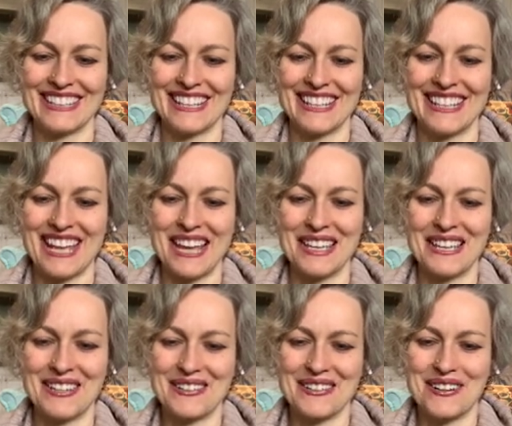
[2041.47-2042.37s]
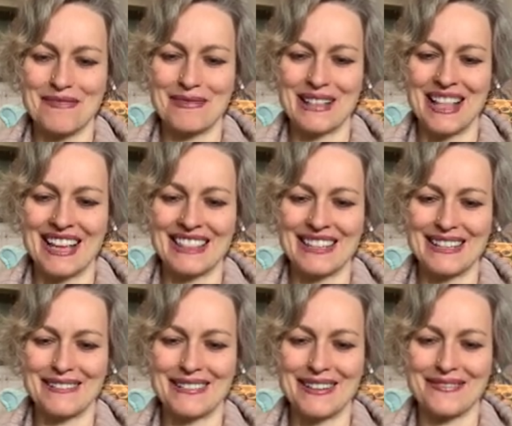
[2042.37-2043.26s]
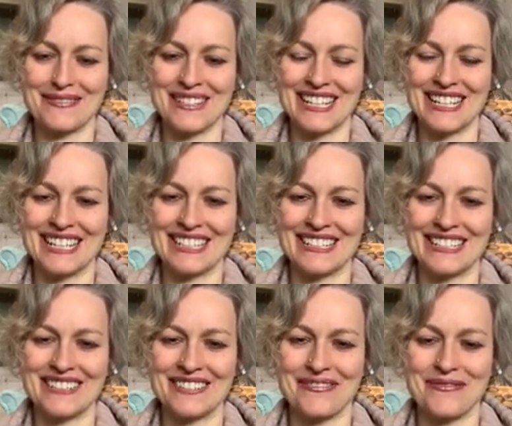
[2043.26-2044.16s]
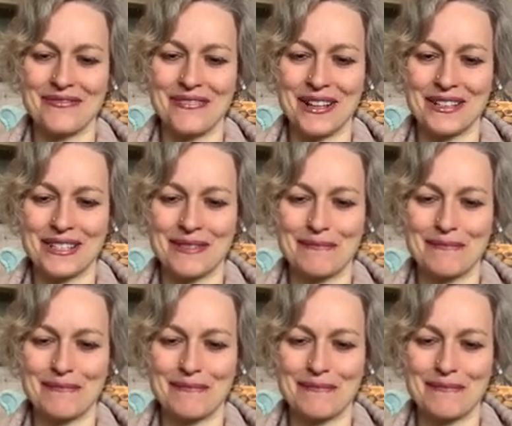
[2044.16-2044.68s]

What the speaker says: Thank you. I'm glad that you loved it and felt some